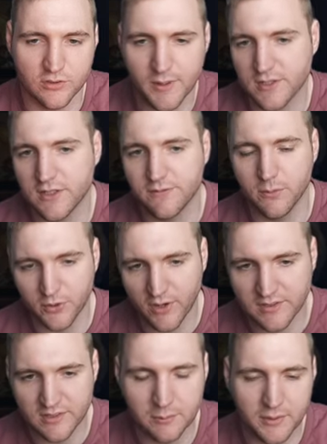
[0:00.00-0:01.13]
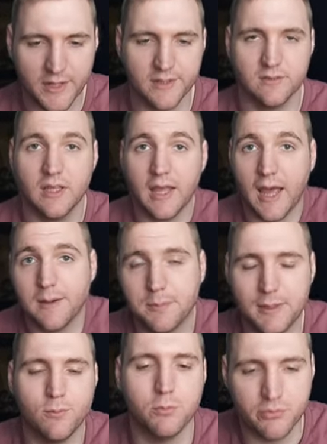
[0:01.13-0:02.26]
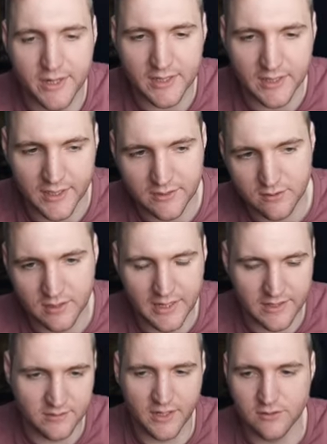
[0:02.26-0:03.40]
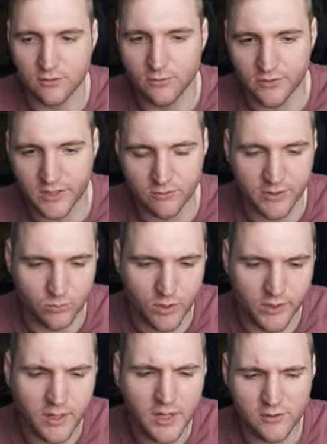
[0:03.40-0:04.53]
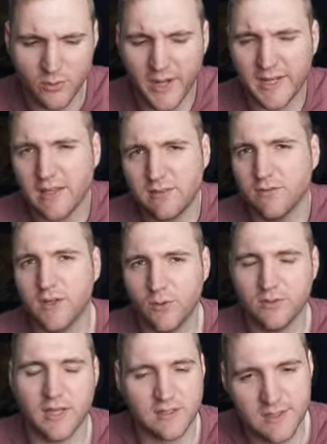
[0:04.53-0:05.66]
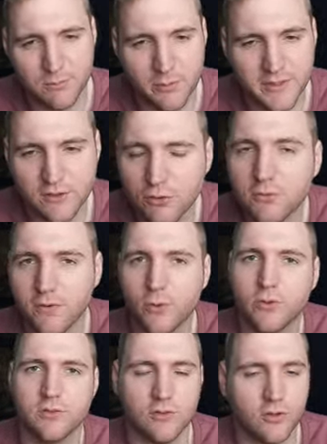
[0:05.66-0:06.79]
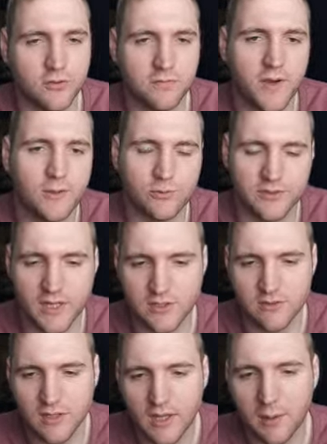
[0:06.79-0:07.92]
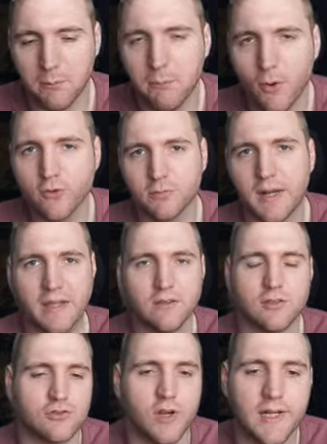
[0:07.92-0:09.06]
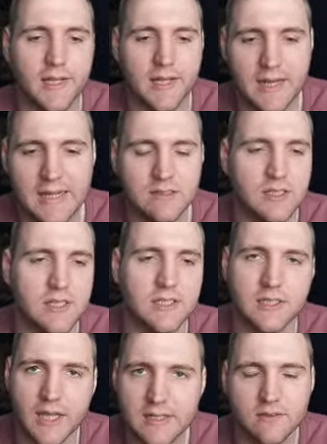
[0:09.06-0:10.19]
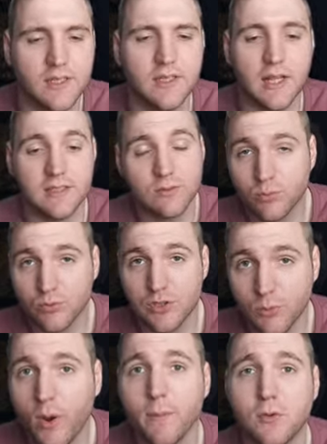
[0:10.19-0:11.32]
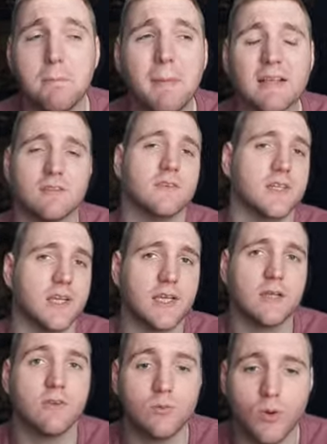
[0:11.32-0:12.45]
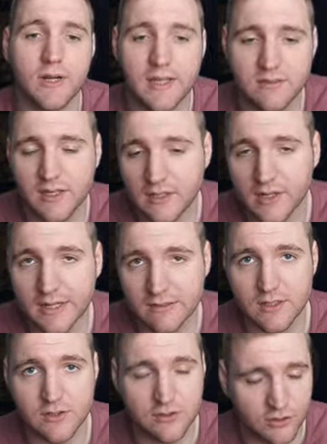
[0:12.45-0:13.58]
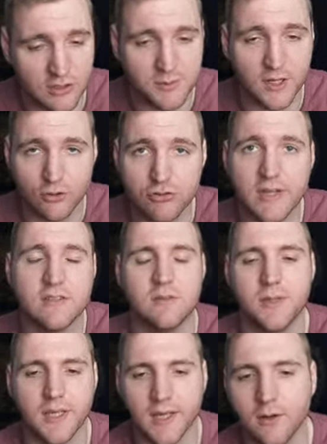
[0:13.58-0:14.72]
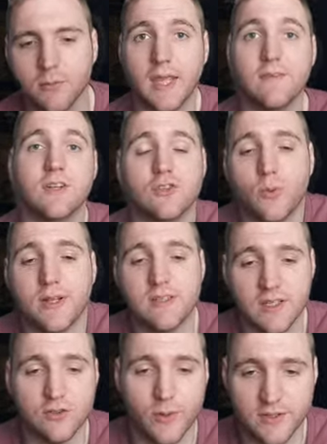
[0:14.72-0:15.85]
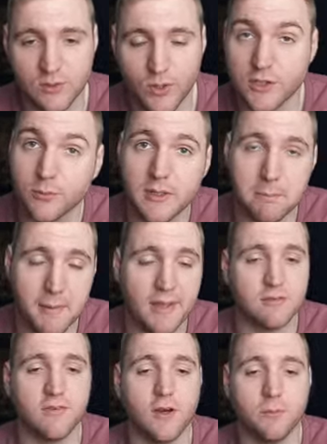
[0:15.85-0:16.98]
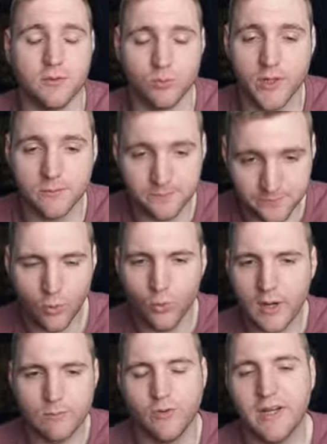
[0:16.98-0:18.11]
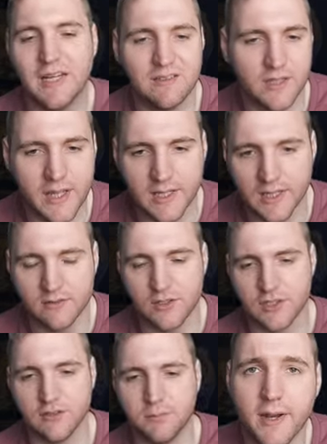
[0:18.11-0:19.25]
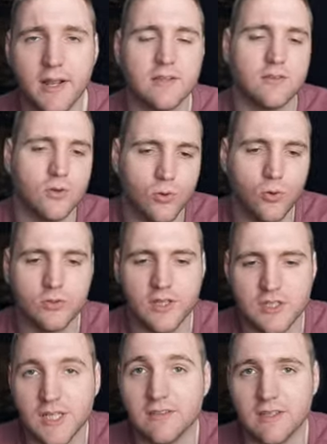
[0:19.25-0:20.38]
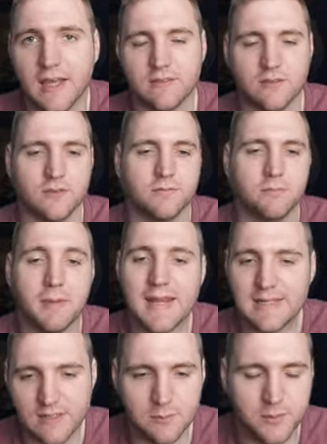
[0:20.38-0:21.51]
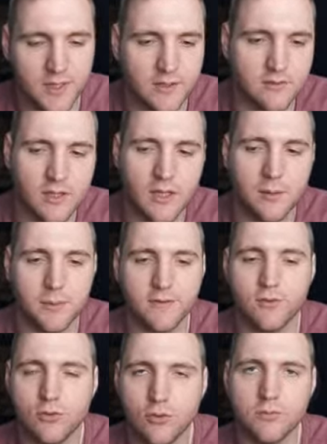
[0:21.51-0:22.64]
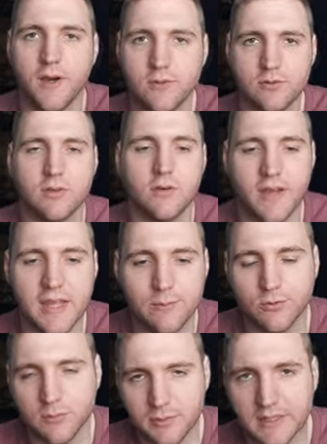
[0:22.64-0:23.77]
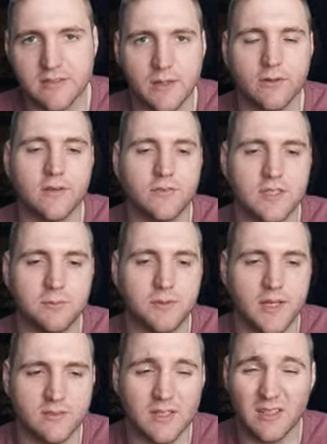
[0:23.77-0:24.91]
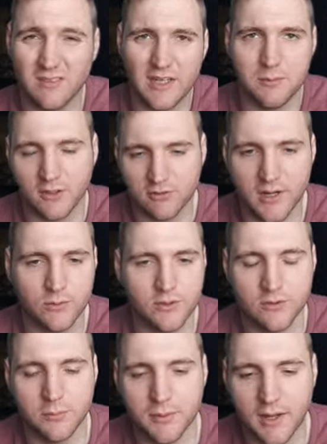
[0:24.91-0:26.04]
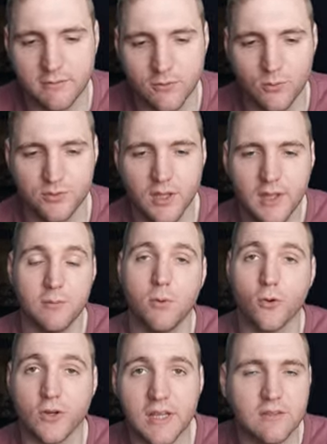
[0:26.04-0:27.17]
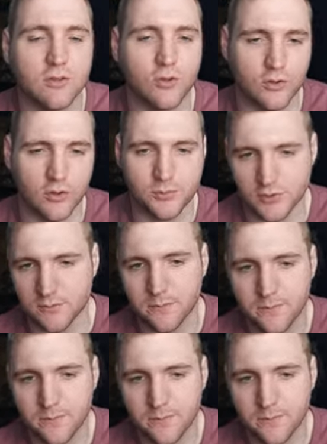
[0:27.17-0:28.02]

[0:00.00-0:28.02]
especially for progressing players and people breaking into the late stages of Gear Raid one. So I guess this video is actually probably too focused on the final stages. Most players are struggling in eighteen and nineteen, and this she will help you massively. In Gear Raid one, eighteen and nineteen, she's going to be a crazy big help. Even in twenty and twenty-one, she'll be a massive help as well. All I'm really saying is that she's better as a Lord than she is as a main D P S, but if you do find yourself able to place down another D P S, it does get a bit crowded on the platforms, then Morrigan is a good option.